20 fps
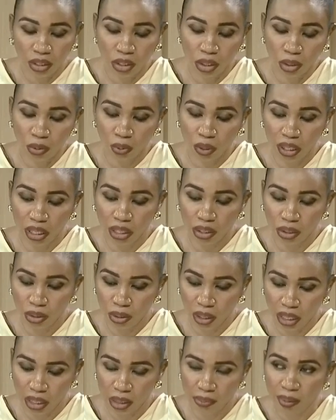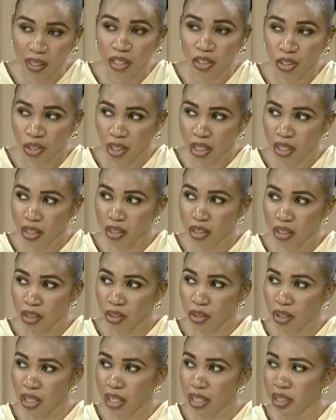wanted you to expatiate
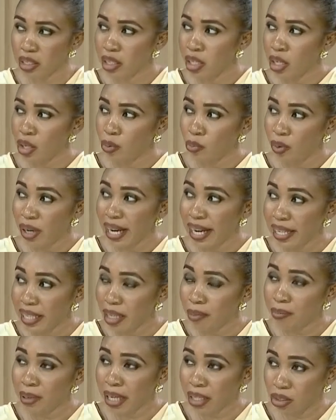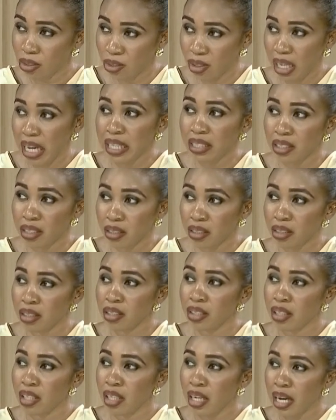so that when I get back to NYSA,
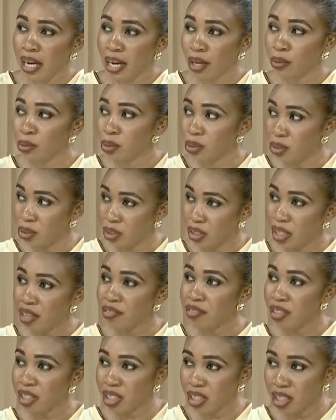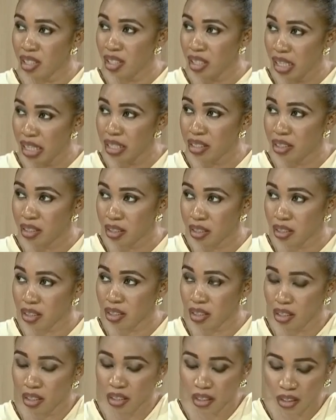I would definitely lay
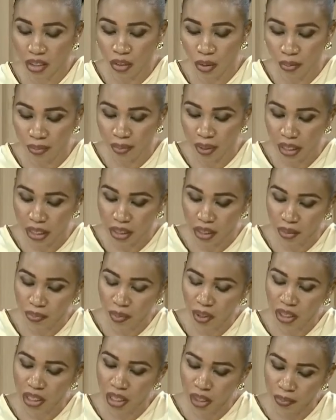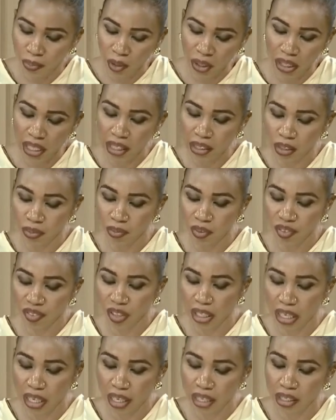this complaint. But let's move
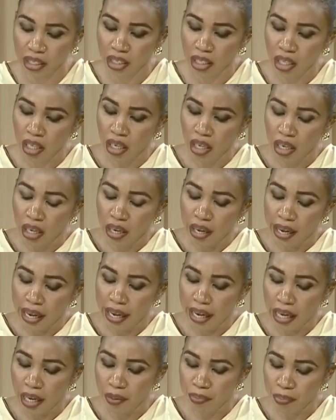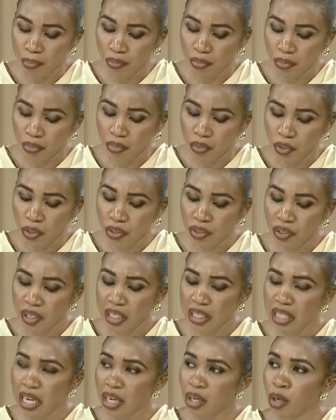ahead. Do you
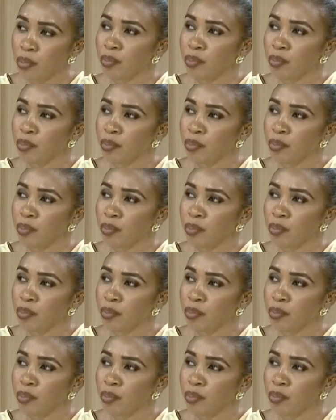think that